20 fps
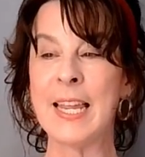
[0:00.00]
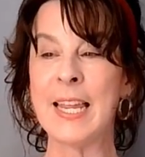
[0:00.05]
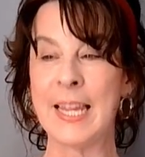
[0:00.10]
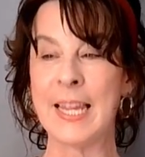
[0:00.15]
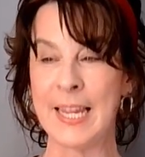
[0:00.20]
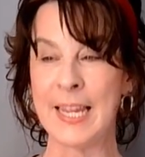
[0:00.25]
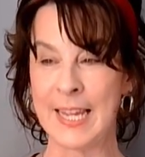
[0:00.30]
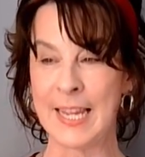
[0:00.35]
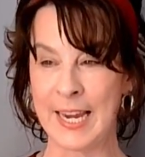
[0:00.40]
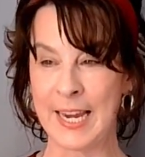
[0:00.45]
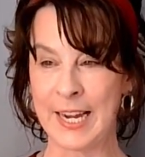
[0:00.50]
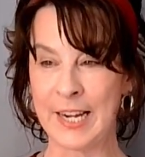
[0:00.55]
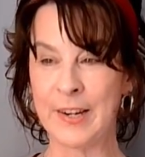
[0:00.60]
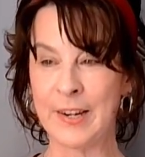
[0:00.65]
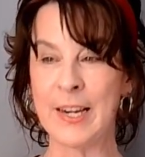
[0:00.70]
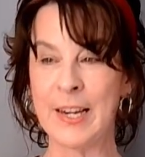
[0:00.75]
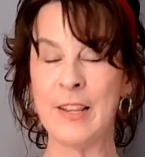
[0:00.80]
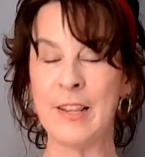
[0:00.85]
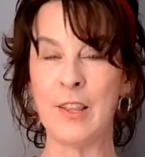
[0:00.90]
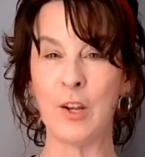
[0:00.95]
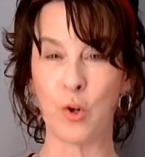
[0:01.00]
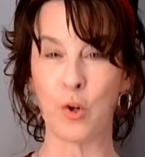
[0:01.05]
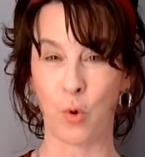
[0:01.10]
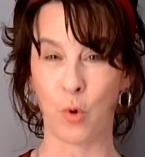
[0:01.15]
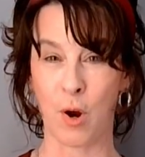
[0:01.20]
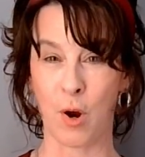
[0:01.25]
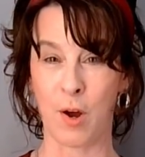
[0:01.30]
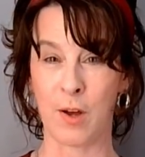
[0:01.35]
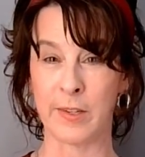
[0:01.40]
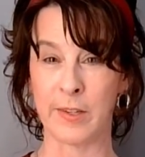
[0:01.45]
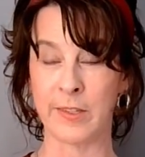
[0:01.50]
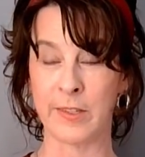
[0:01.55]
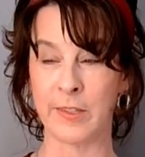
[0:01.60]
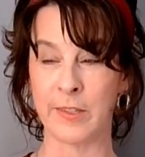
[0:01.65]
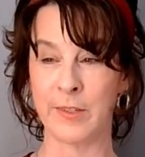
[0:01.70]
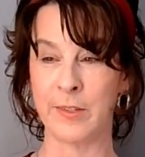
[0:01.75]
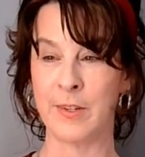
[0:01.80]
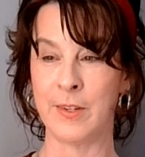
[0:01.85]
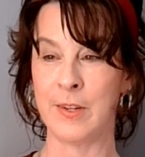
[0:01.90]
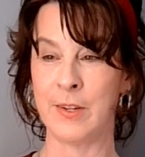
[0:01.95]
he carried the cross